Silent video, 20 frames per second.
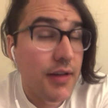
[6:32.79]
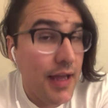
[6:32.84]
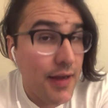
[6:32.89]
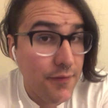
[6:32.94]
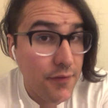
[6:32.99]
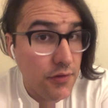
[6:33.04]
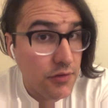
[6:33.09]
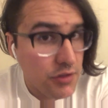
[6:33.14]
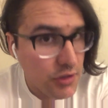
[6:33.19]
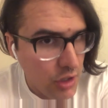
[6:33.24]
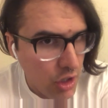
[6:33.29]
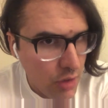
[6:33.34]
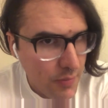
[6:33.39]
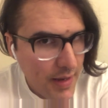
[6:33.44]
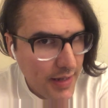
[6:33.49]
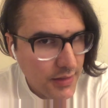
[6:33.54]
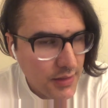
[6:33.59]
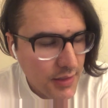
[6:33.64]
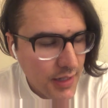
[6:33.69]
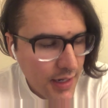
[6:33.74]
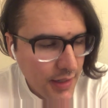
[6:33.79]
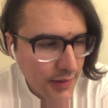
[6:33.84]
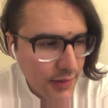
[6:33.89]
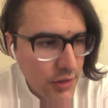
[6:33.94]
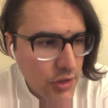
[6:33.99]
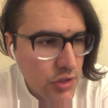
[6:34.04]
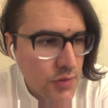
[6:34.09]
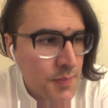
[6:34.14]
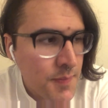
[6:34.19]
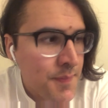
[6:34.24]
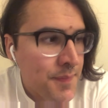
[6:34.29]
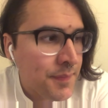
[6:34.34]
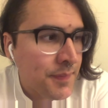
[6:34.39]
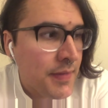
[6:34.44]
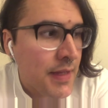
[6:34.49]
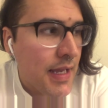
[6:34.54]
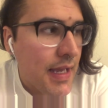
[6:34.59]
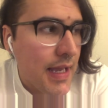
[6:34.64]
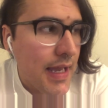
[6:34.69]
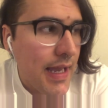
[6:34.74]
effort to go back to college.
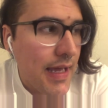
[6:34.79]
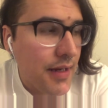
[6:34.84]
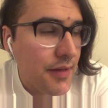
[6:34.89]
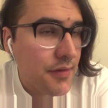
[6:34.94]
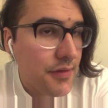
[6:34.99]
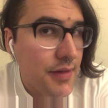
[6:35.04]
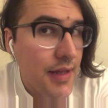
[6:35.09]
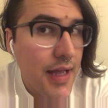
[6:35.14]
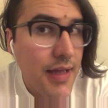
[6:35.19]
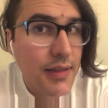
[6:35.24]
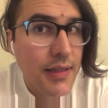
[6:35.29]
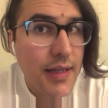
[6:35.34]
And it's not